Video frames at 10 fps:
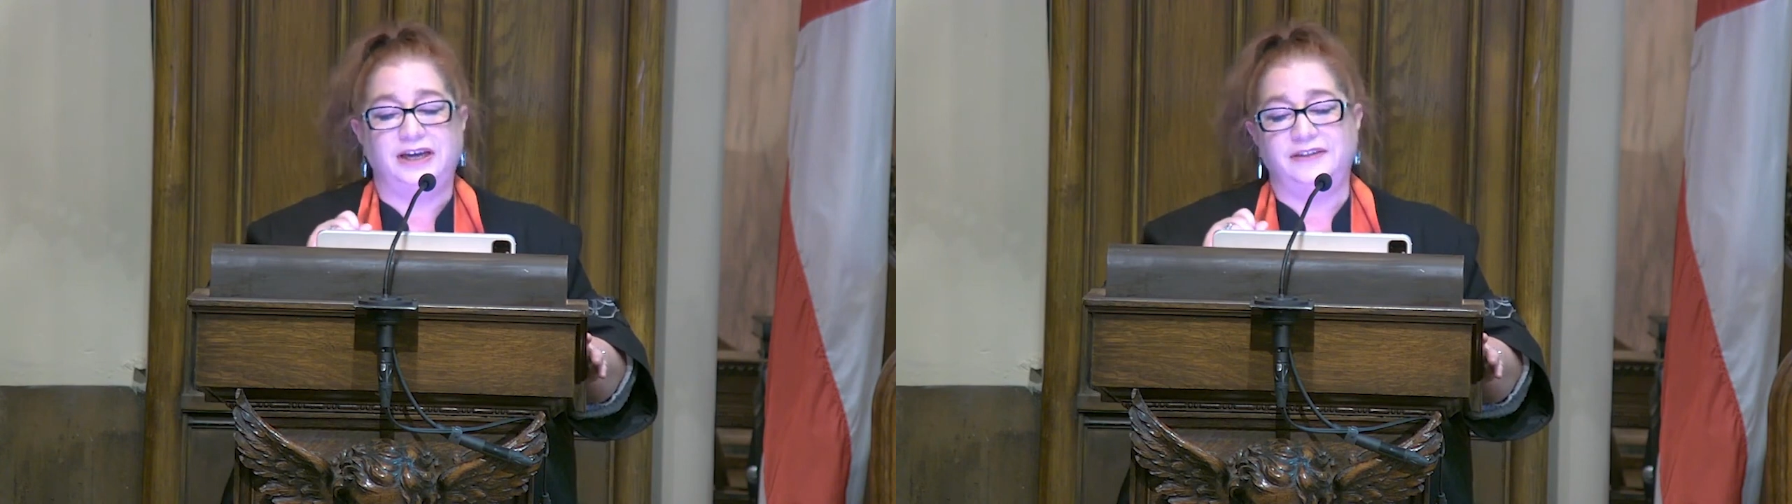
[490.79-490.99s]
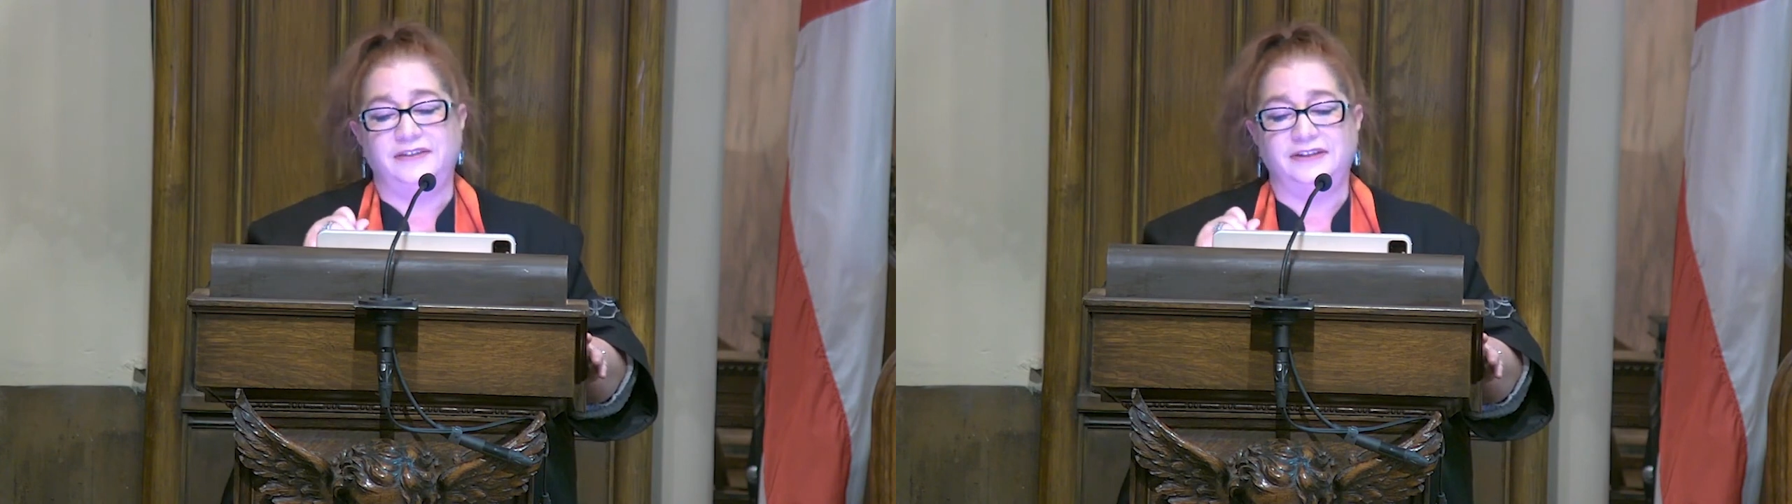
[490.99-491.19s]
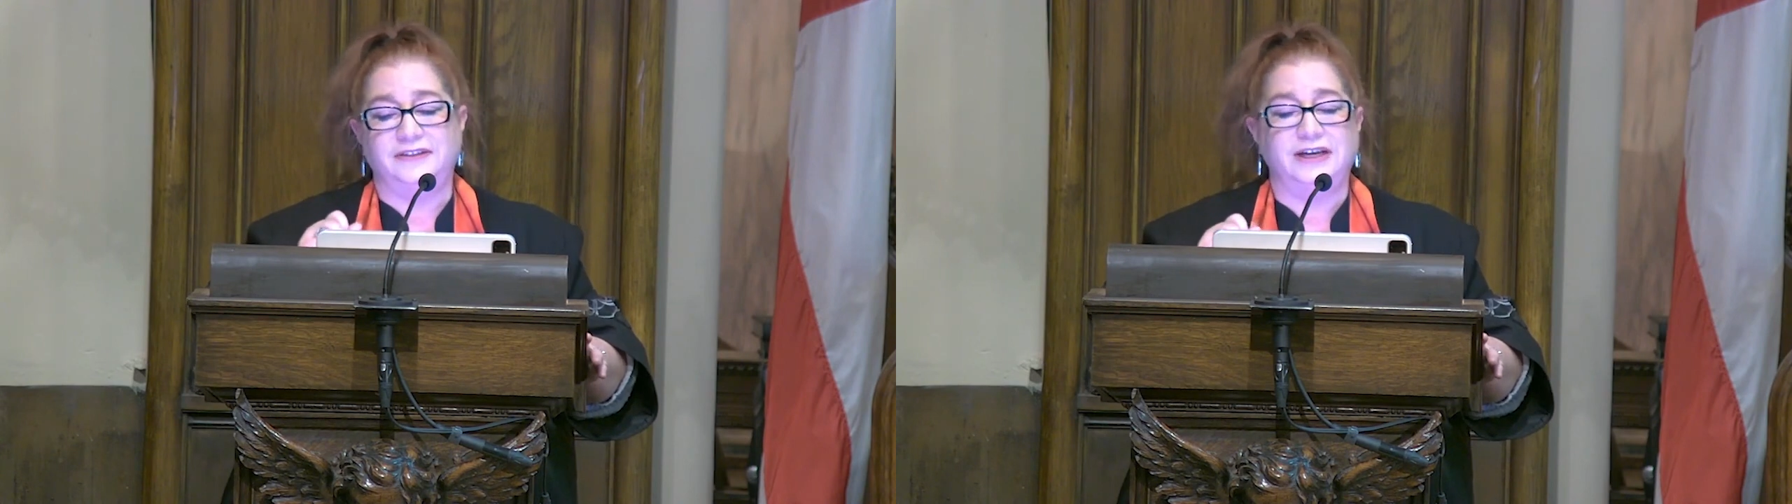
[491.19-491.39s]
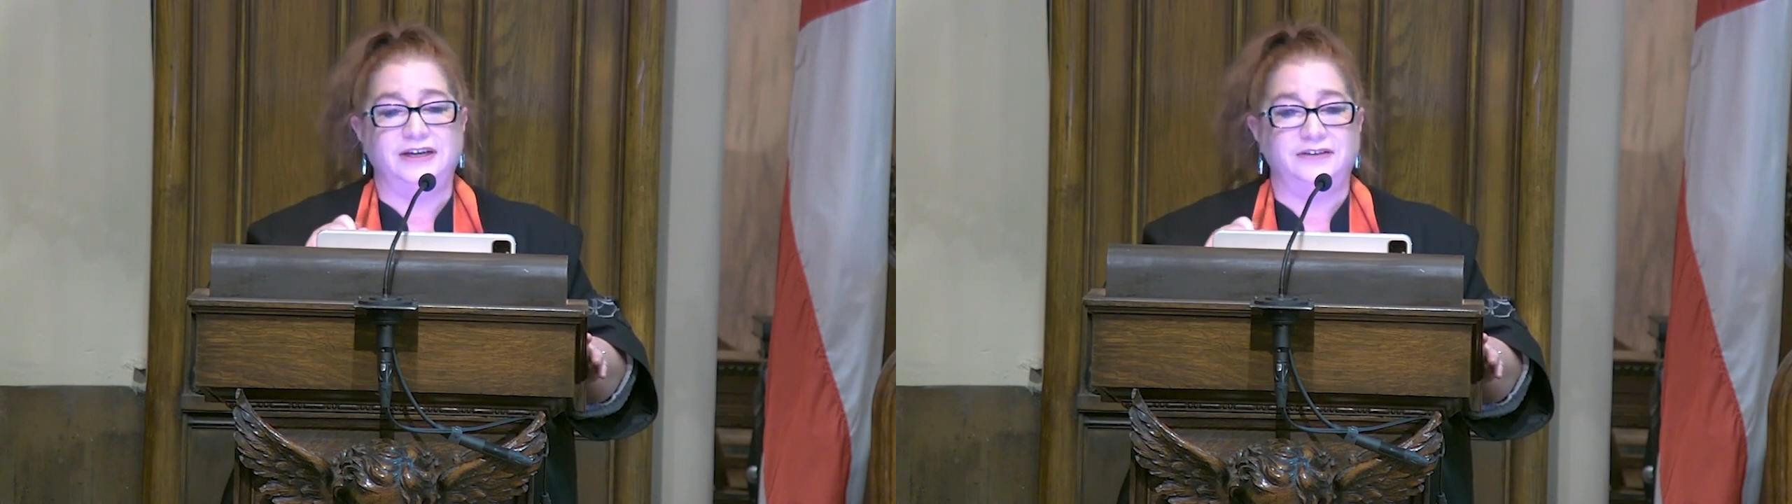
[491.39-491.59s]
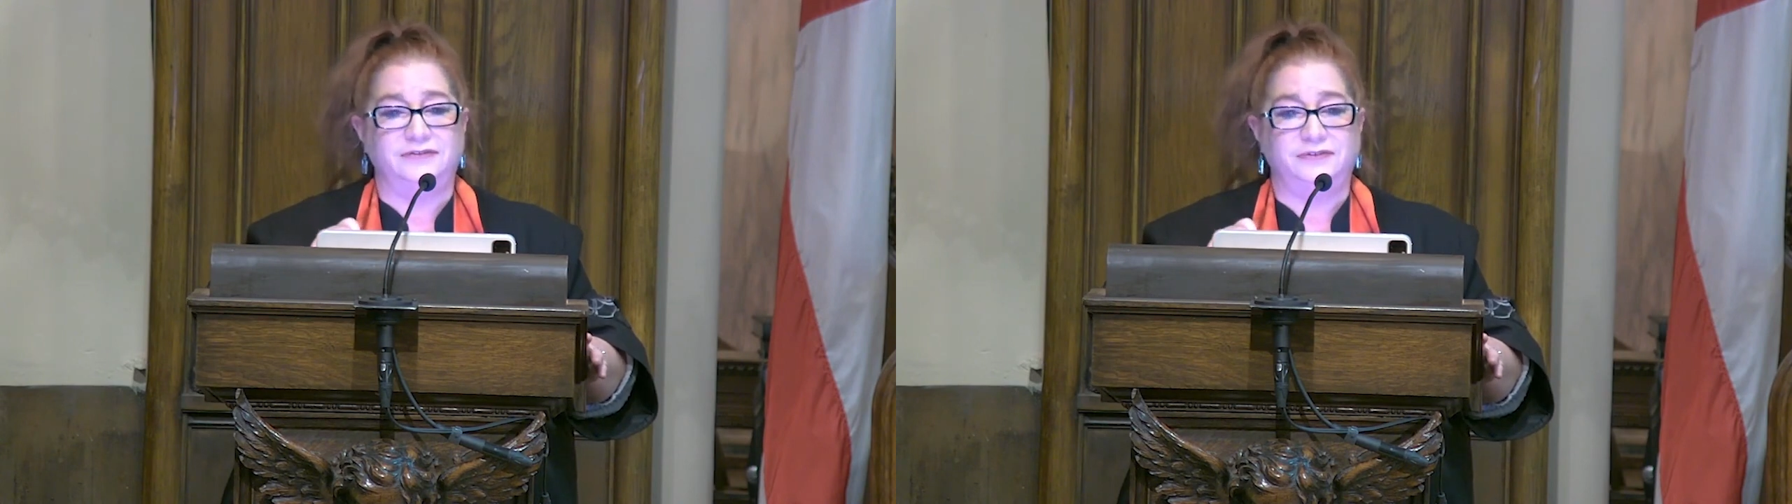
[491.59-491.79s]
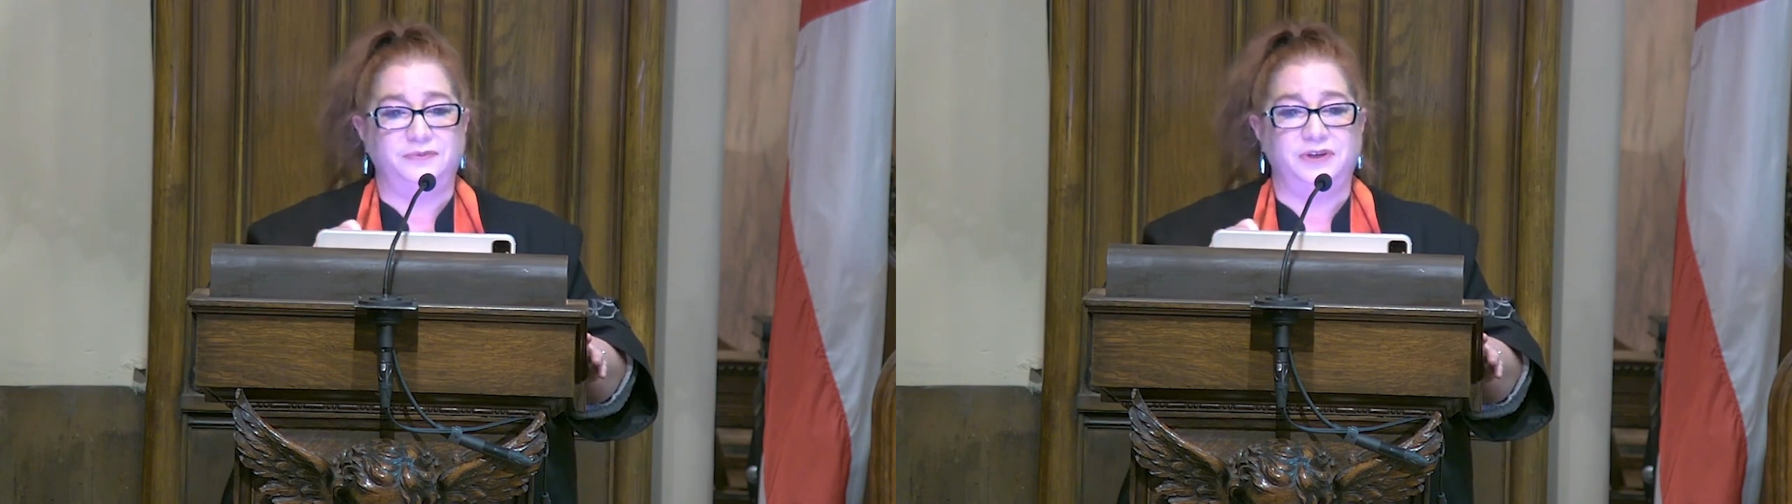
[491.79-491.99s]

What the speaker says: on the love